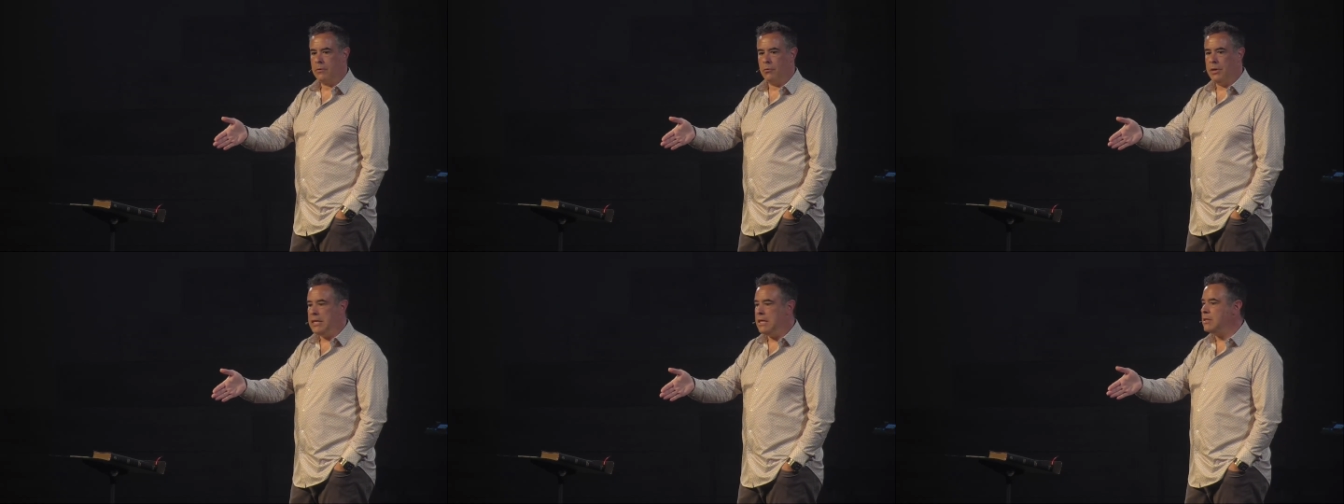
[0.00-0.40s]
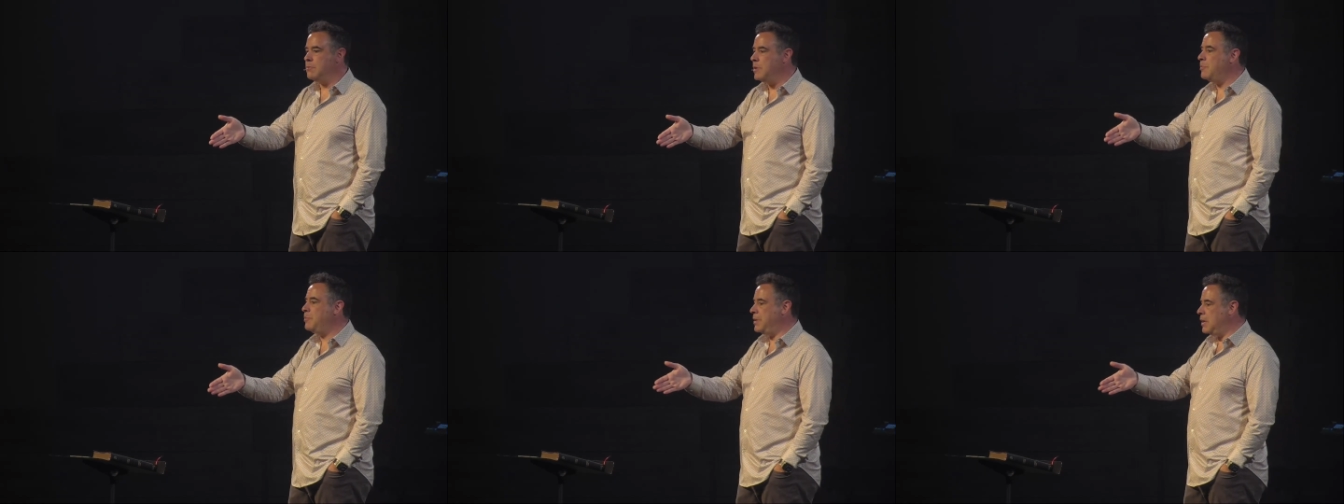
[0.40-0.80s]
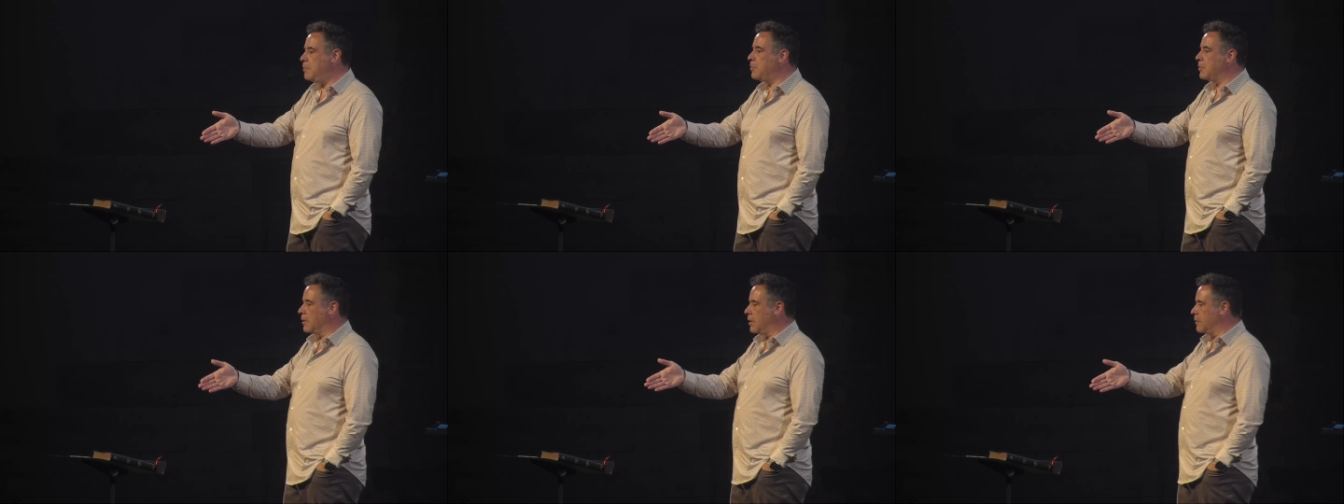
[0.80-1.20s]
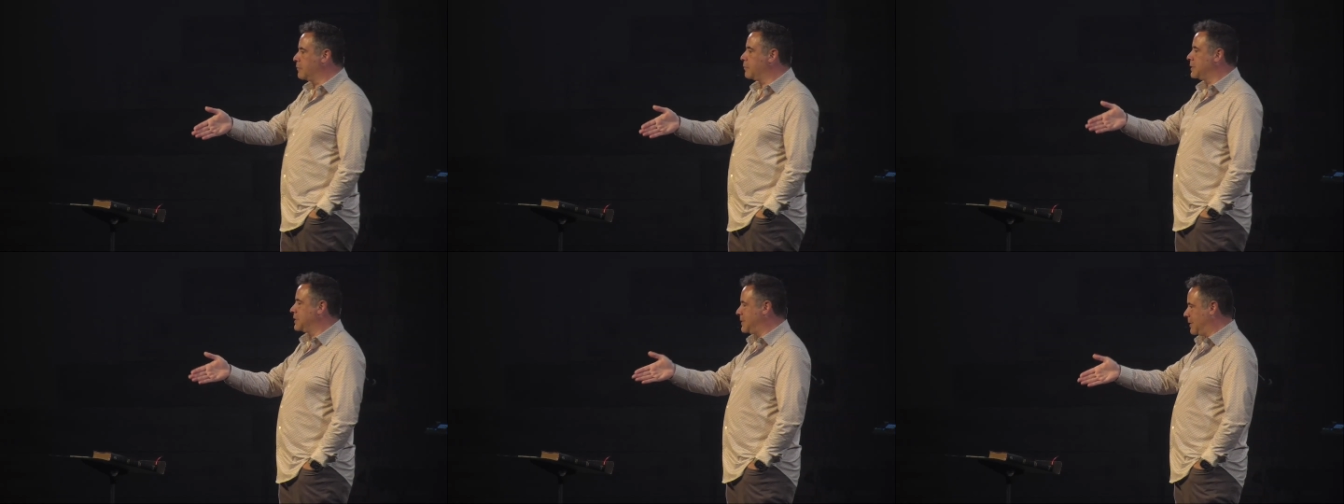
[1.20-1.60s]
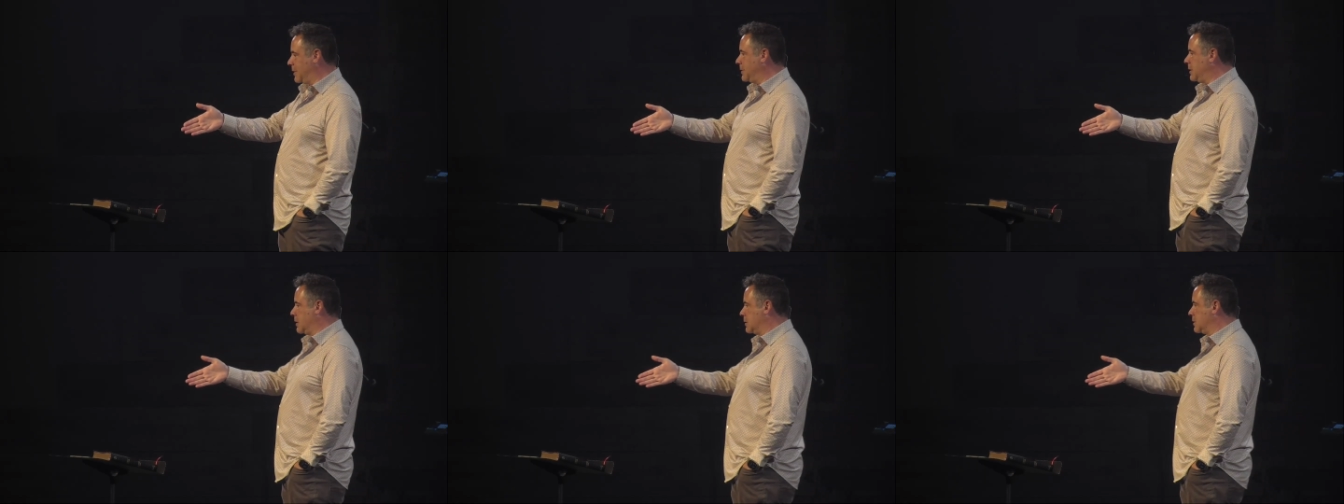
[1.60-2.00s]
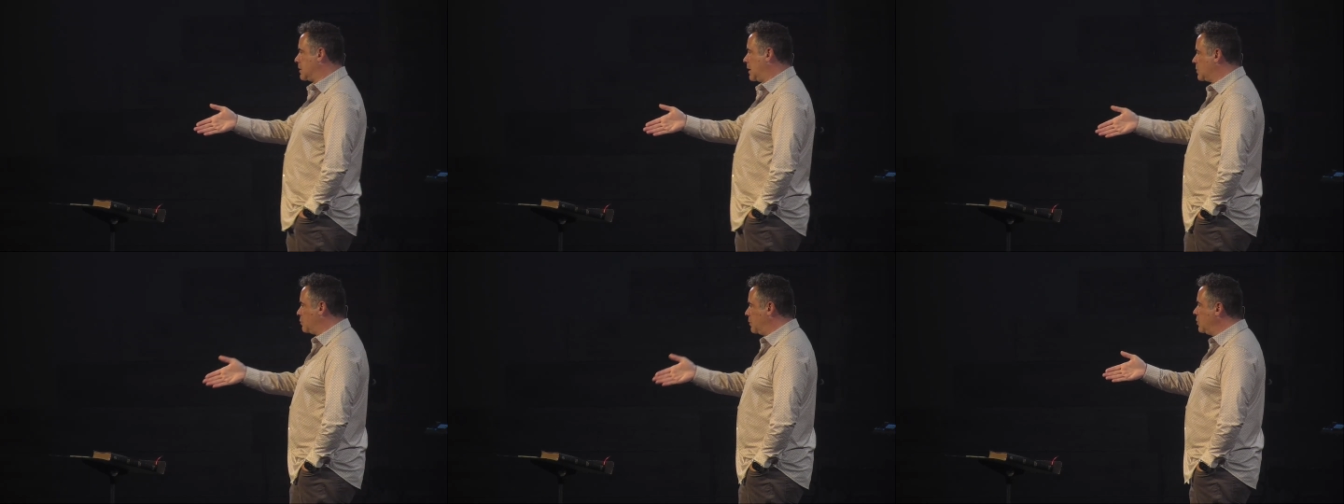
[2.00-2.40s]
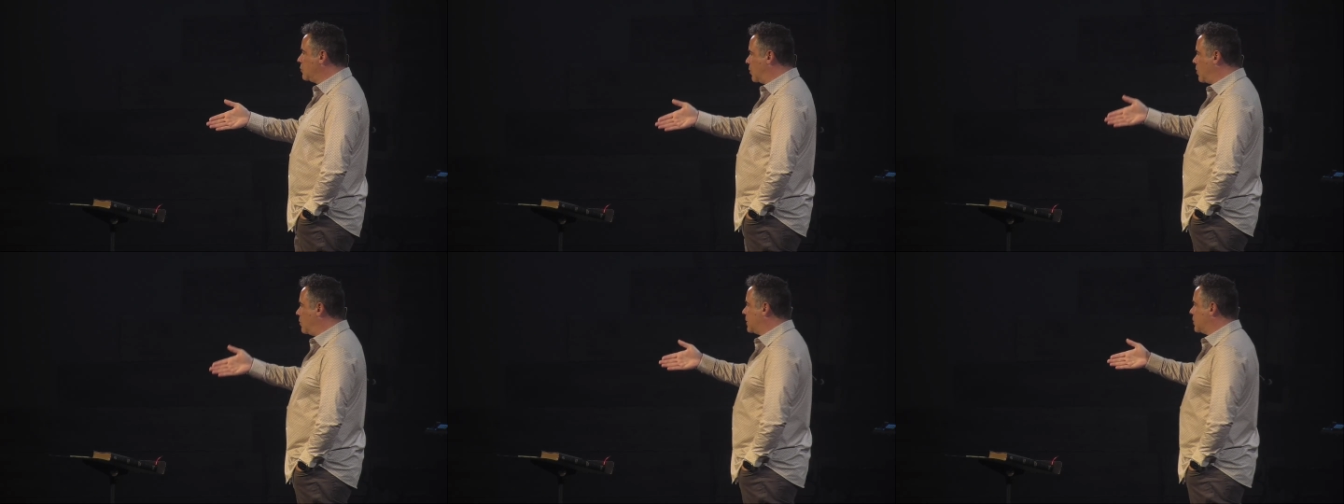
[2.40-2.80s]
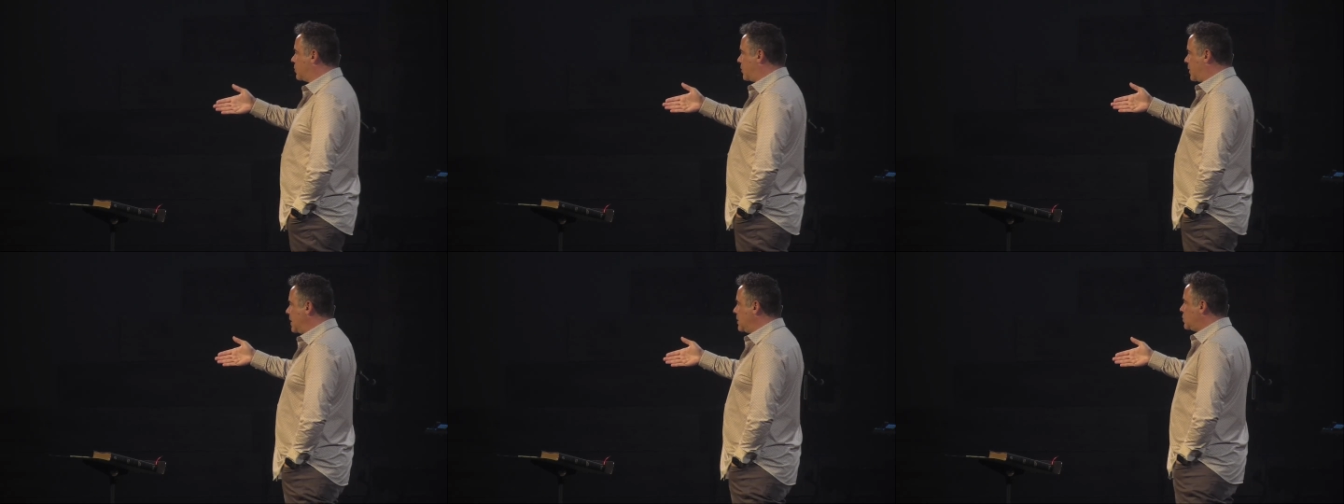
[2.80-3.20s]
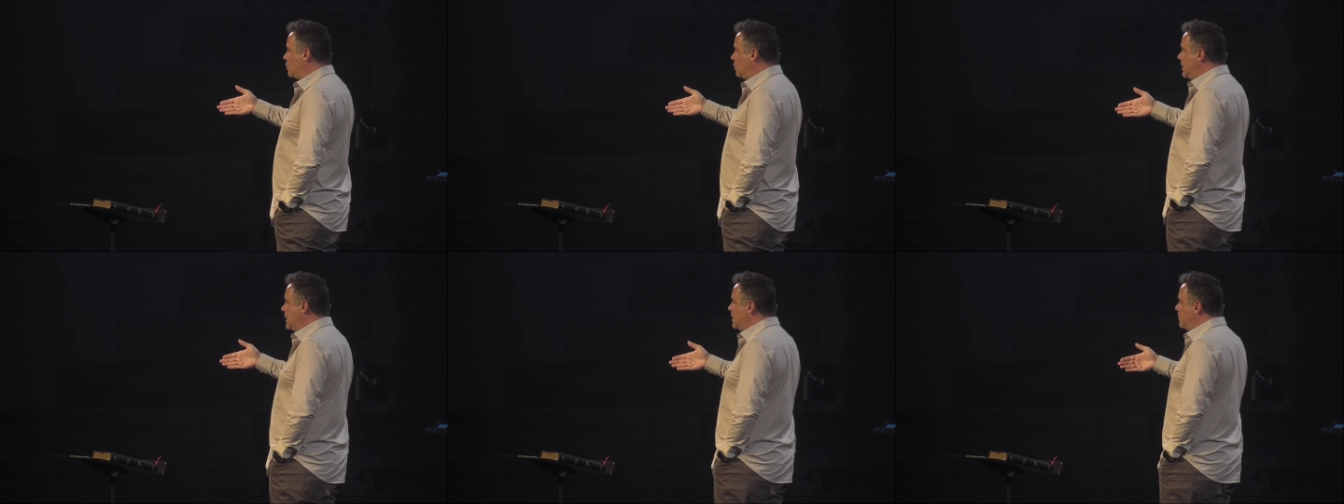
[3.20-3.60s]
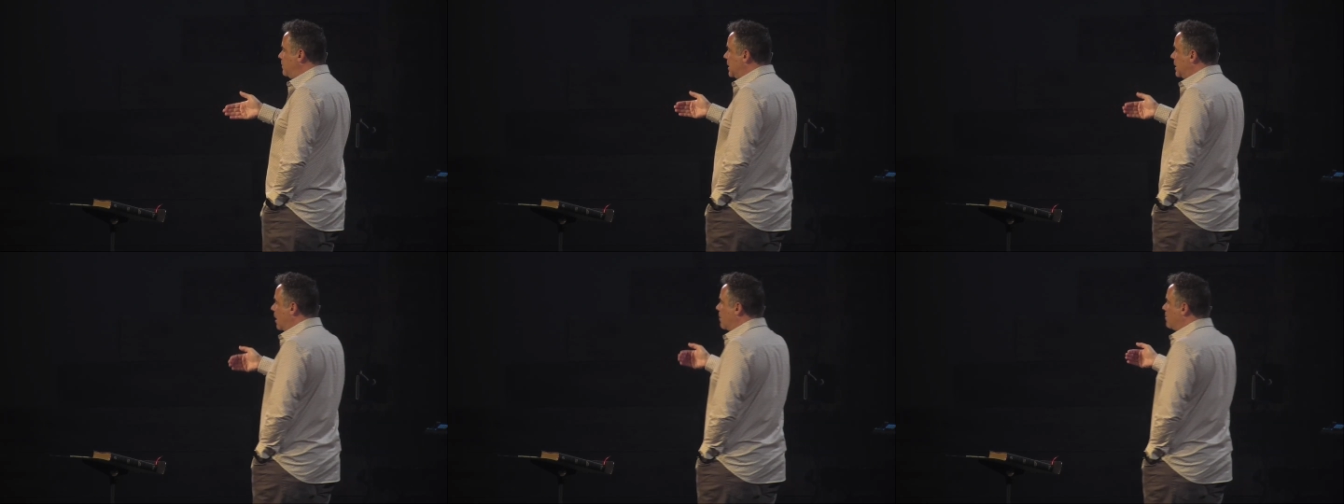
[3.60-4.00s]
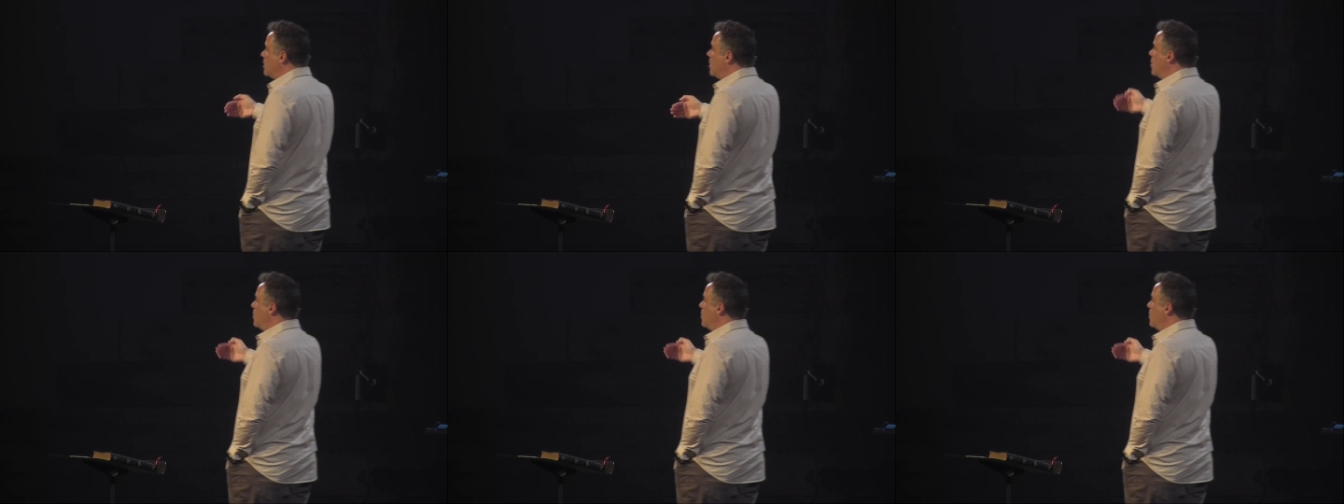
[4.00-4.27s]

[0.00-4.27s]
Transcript: We need to be people of resilience. As we grow in Christ, we need to become